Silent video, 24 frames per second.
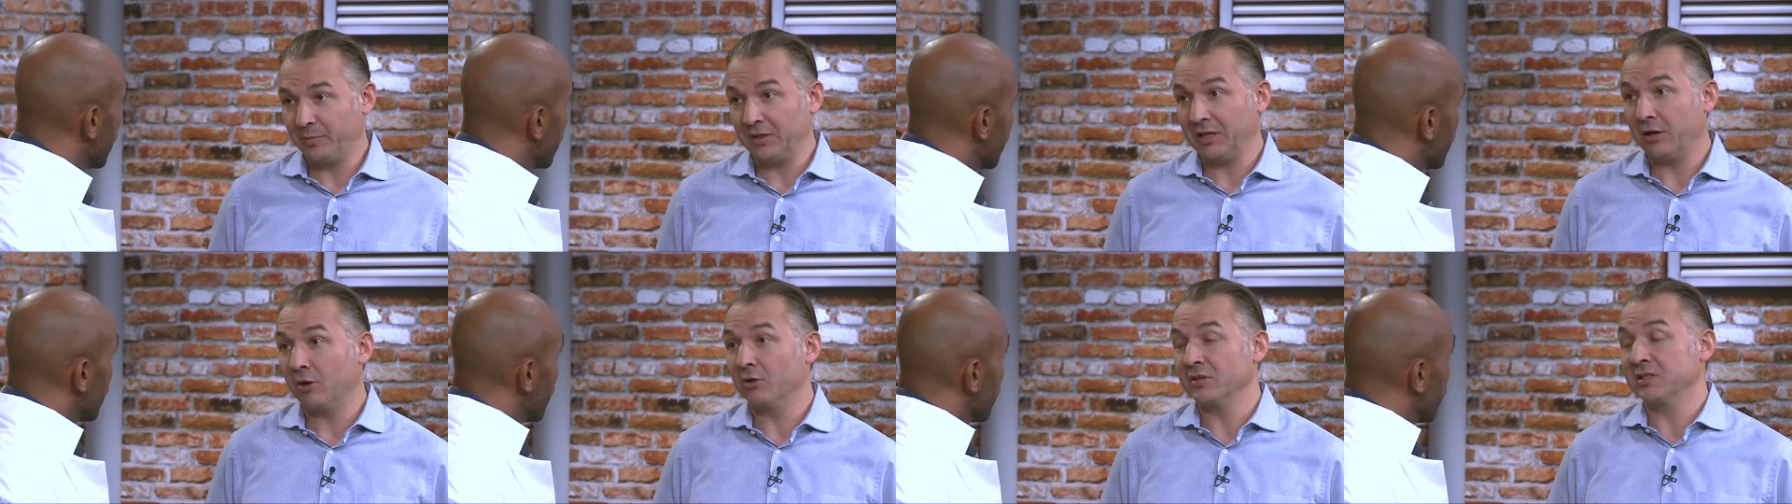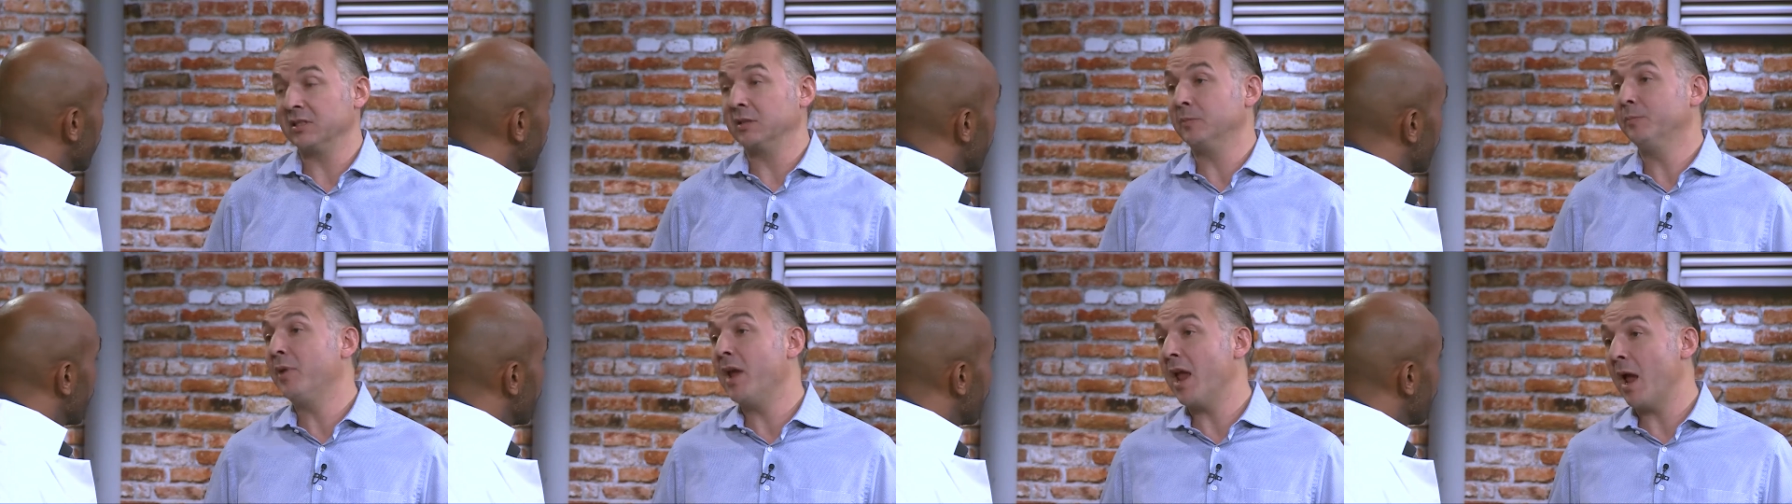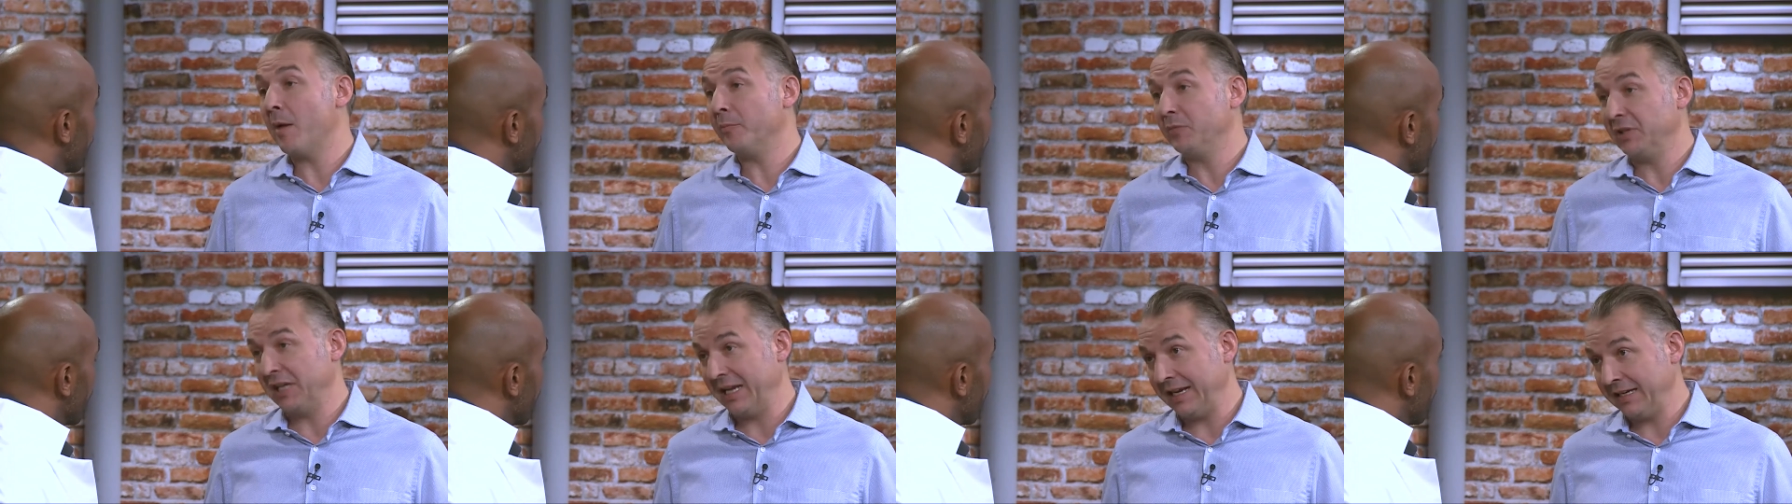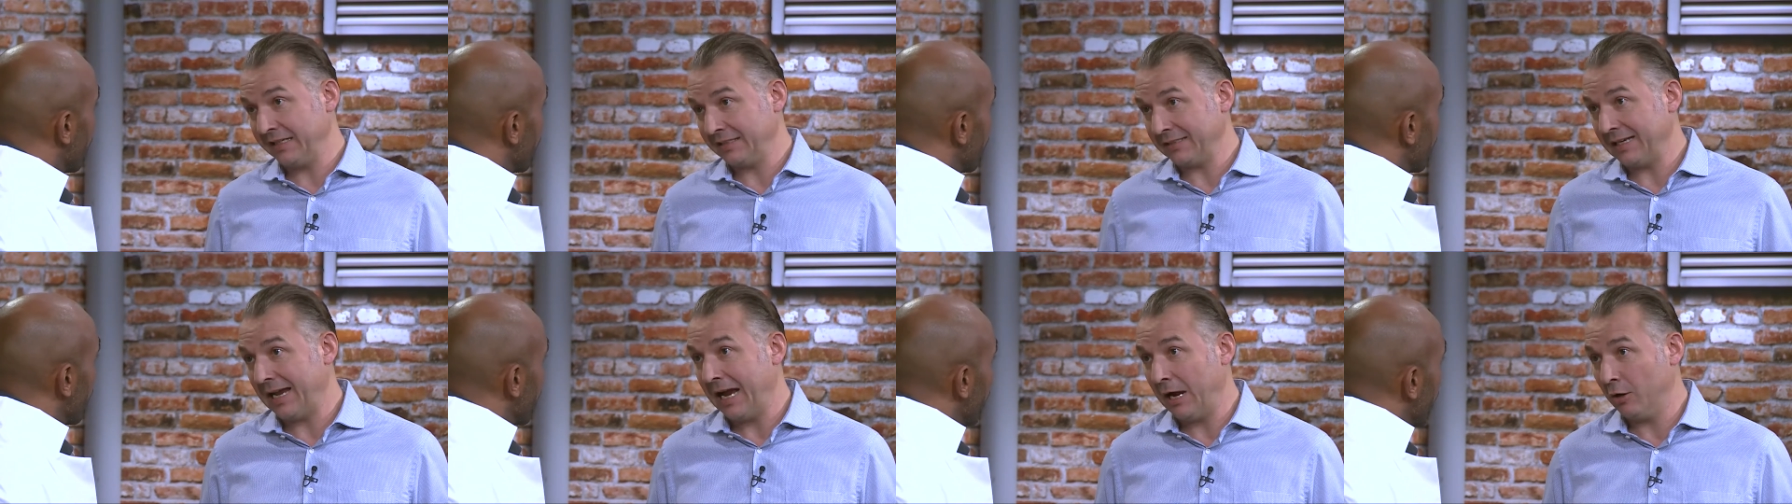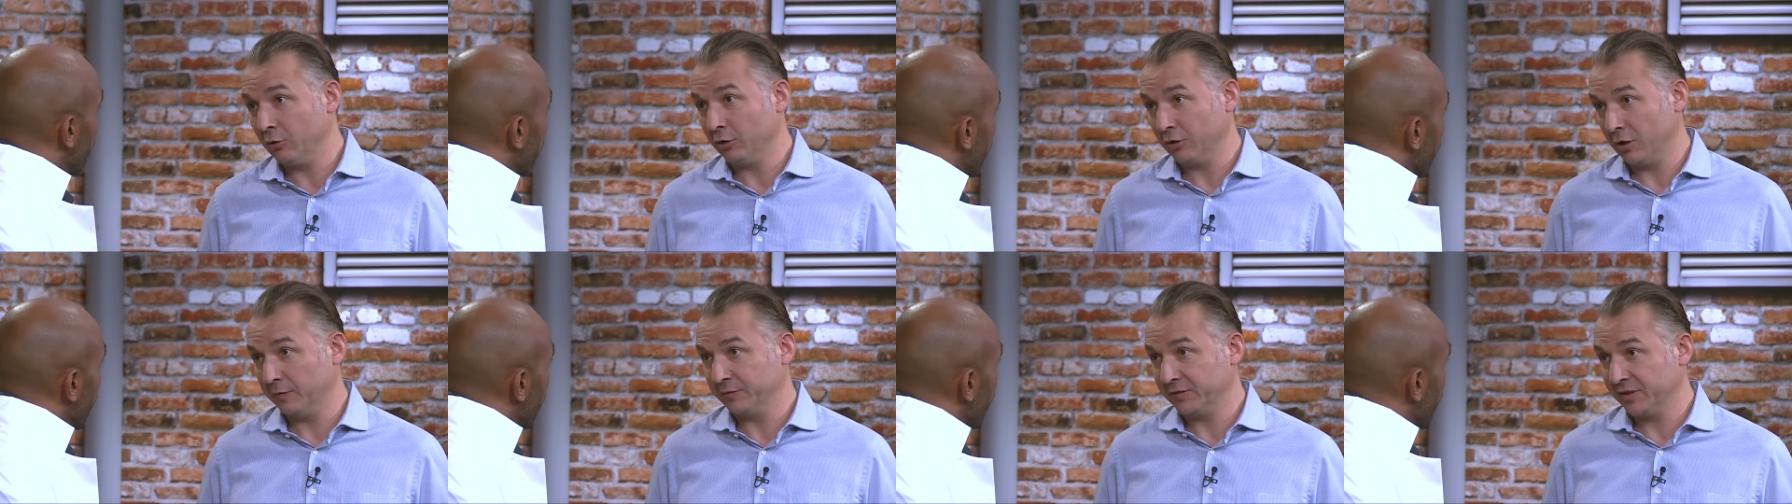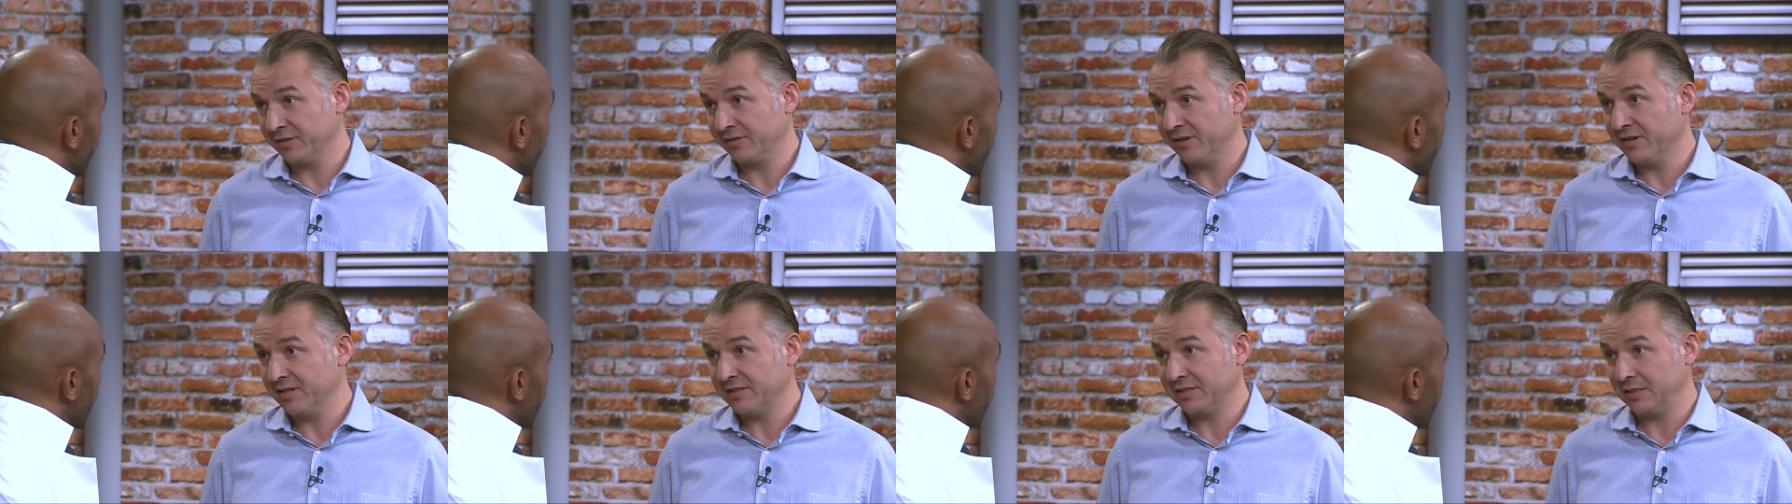because it permeates out of
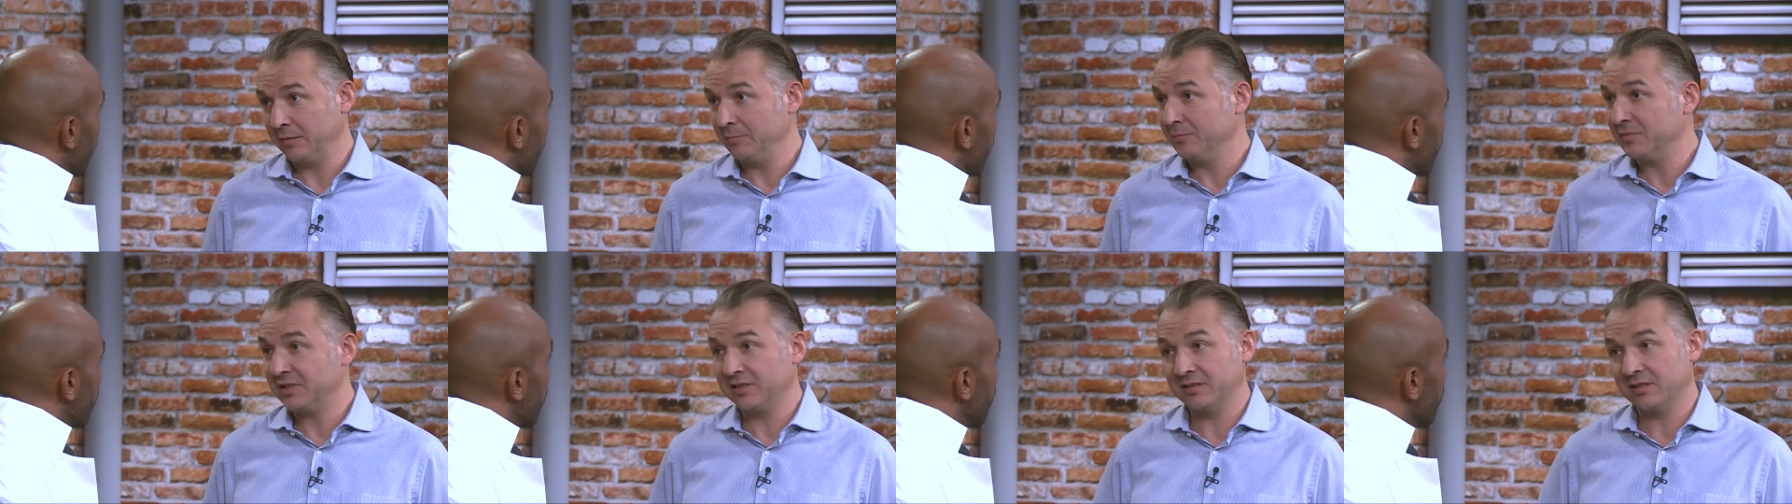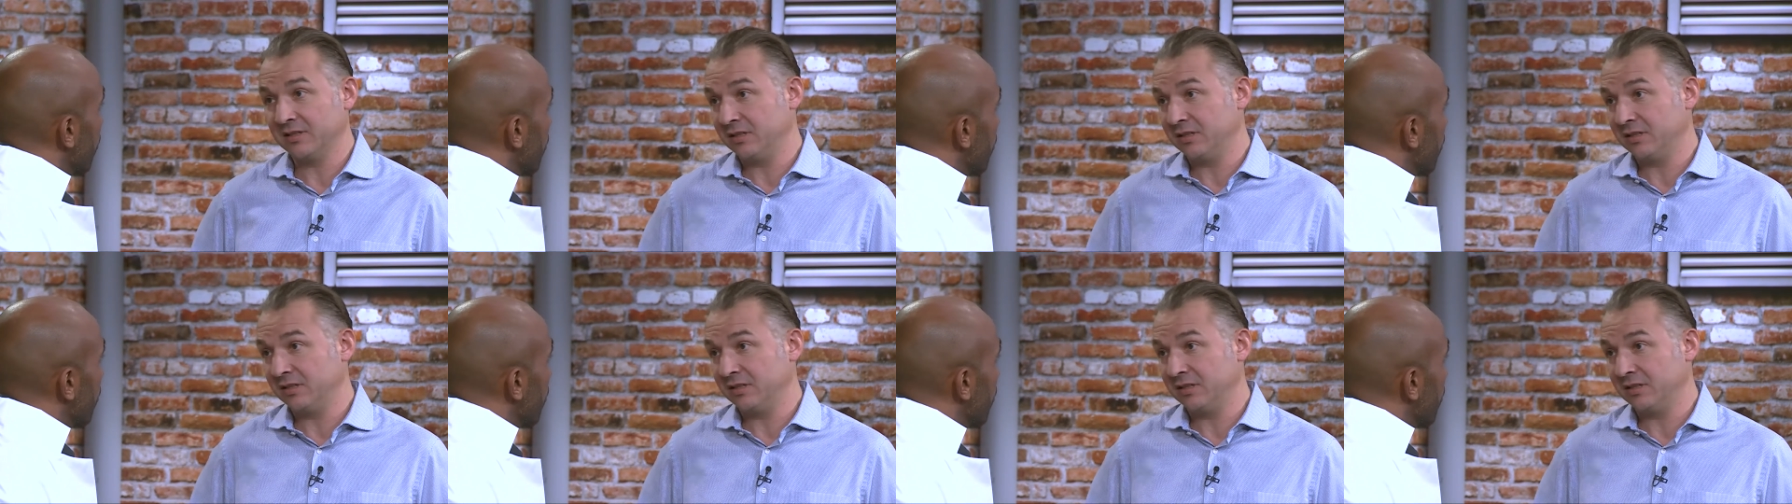the systems,